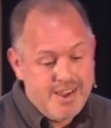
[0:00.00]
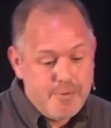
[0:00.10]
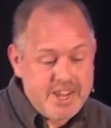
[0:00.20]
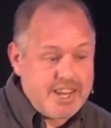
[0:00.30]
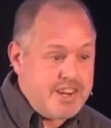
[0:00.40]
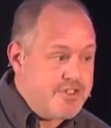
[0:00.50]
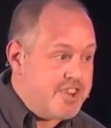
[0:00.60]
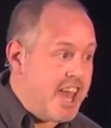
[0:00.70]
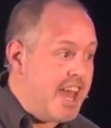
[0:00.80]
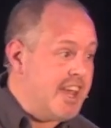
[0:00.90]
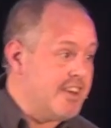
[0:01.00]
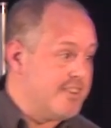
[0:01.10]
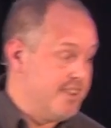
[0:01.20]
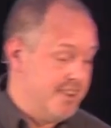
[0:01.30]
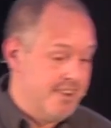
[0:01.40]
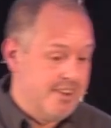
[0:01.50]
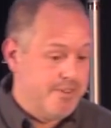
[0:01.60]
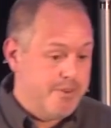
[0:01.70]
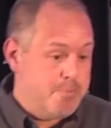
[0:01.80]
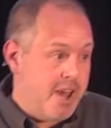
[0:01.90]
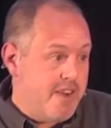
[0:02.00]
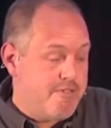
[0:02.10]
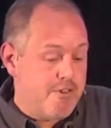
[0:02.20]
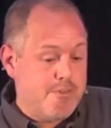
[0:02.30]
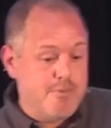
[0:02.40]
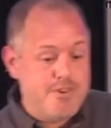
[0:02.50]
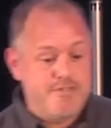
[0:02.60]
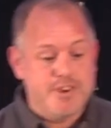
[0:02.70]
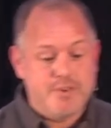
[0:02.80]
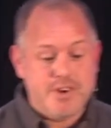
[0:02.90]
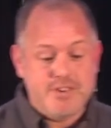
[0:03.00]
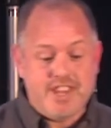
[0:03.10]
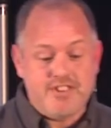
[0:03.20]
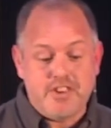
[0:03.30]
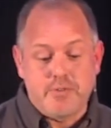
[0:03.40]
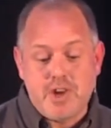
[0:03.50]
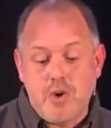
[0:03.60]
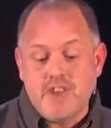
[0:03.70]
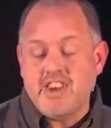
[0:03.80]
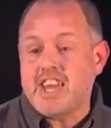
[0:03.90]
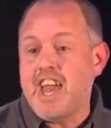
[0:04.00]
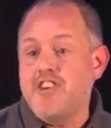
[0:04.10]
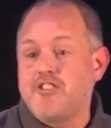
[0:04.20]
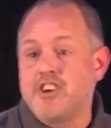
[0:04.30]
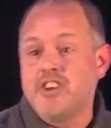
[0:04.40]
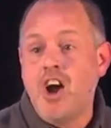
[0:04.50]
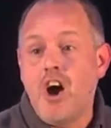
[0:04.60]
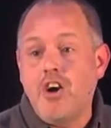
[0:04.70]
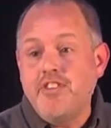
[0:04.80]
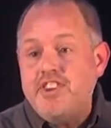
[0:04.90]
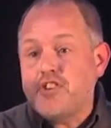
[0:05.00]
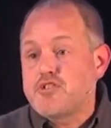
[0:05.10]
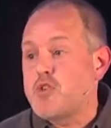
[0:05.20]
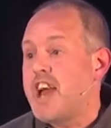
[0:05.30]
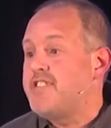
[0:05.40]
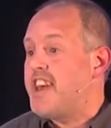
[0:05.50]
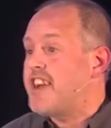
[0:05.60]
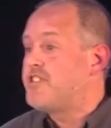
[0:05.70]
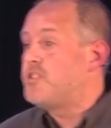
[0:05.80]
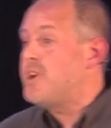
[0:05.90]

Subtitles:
We get entertained. We pay for a movie. We go down this list. We go on vacation. All of these are transactions.